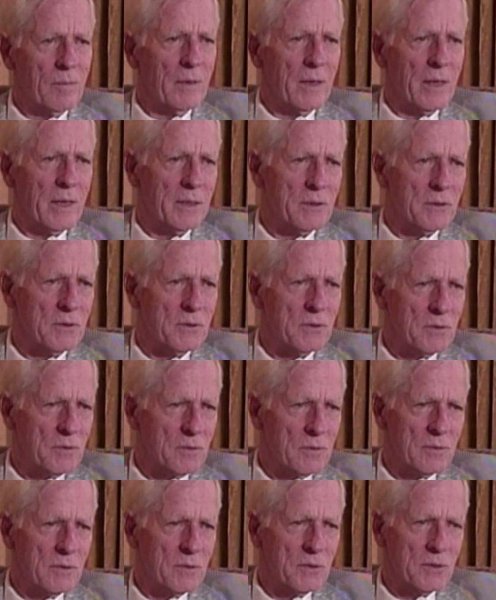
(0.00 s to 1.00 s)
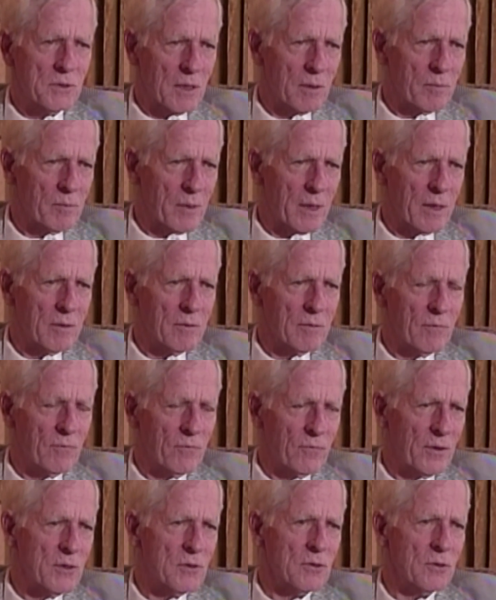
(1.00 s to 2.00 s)
had somehow a
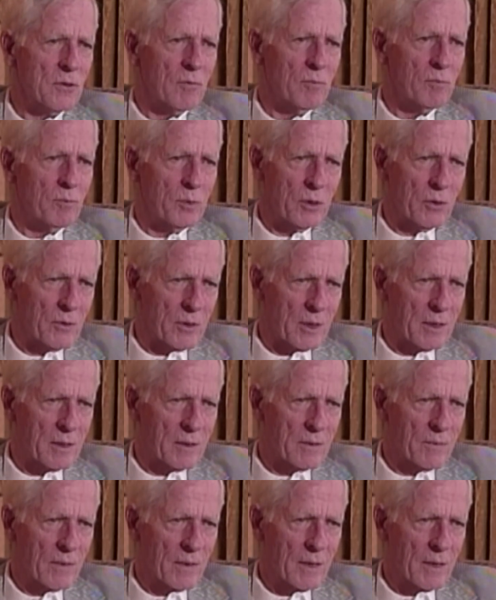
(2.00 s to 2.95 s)
vision of beauty